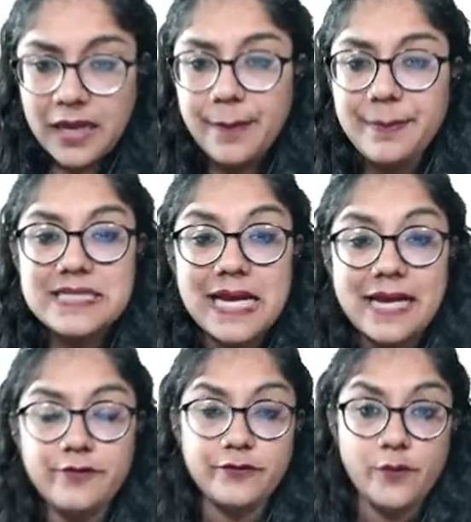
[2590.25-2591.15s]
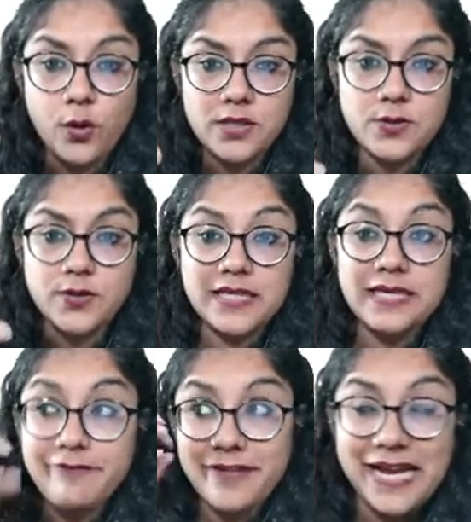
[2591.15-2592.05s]
Means I have to focus on the
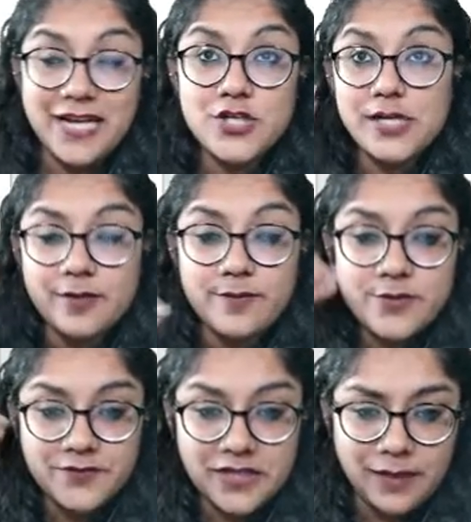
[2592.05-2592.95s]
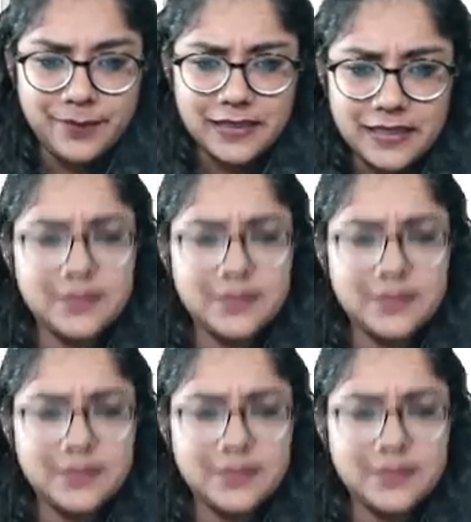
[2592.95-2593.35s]
financial terms of the company.